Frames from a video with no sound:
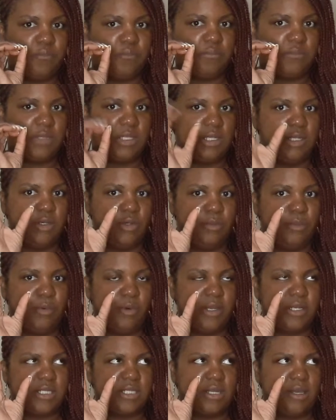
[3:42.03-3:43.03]
The little
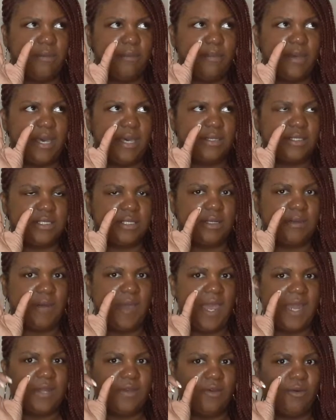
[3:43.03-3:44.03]
boy talking about something.
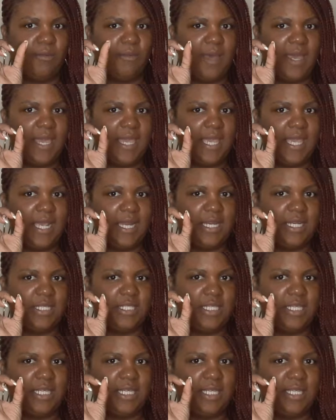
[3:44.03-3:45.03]
I know my
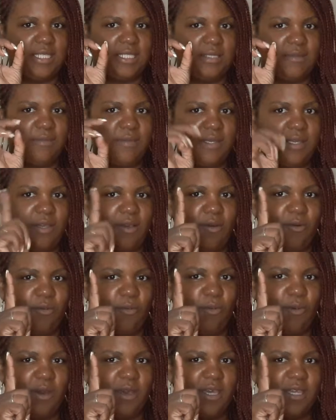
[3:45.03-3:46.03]
energy needs to be on
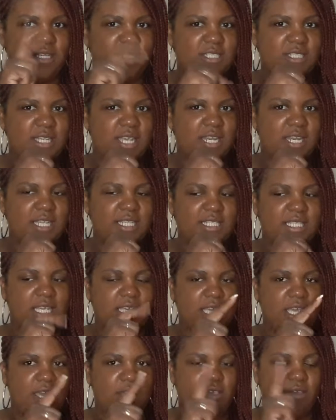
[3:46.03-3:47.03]
1. And they said,
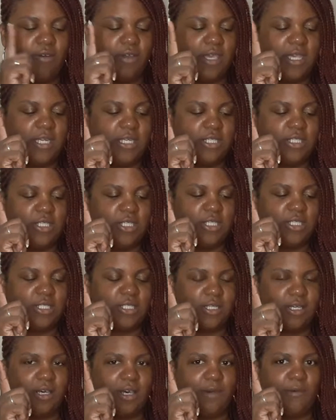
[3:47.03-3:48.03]
yeah, your energy is
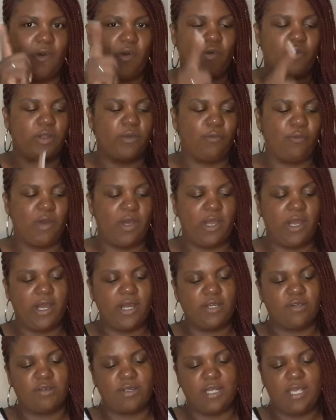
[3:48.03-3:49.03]
on a
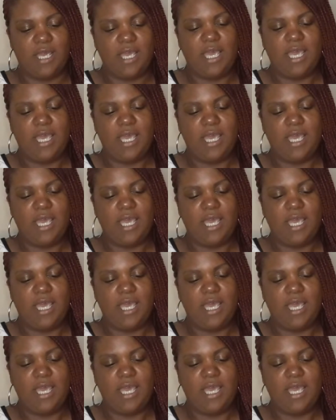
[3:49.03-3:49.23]
100.